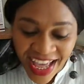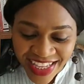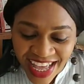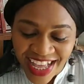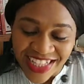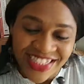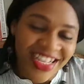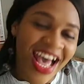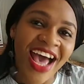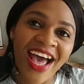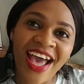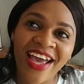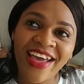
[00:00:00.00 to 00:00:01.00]
Yes,
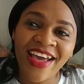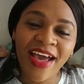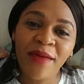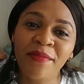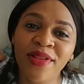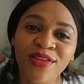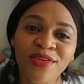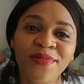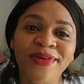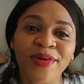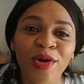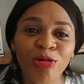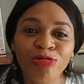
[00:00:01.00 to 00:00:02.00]
I am a little
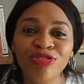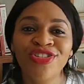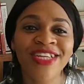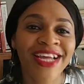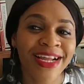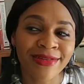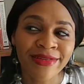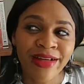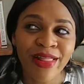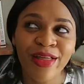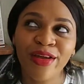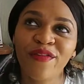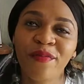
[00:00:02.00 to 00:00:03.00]
bit older than a
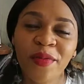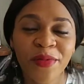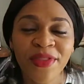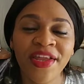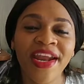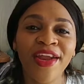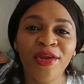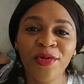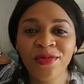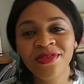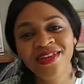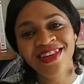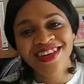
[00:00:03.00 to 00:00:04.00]
lot of people that I know.
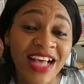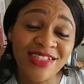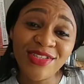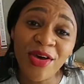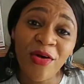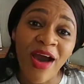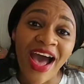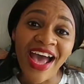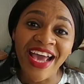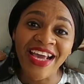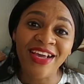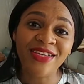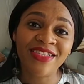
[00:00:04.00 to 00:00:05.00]
So
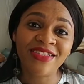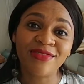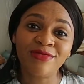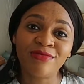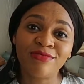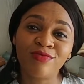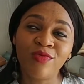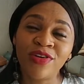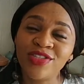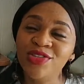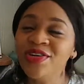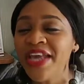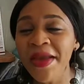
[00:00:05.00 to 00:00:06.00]
I
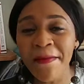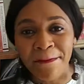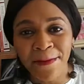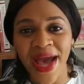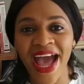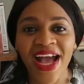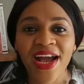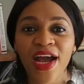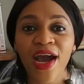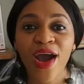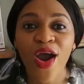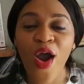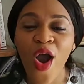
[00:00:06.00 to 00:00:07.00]
was looking back
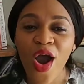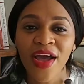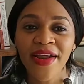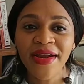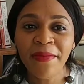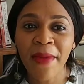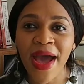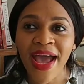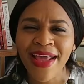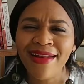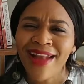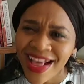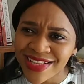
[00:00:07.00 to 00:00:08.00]
on
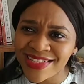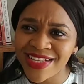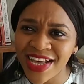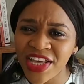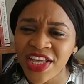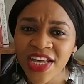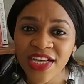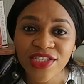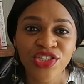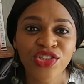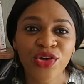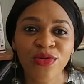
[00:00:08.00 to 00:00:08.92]
my last 10 years,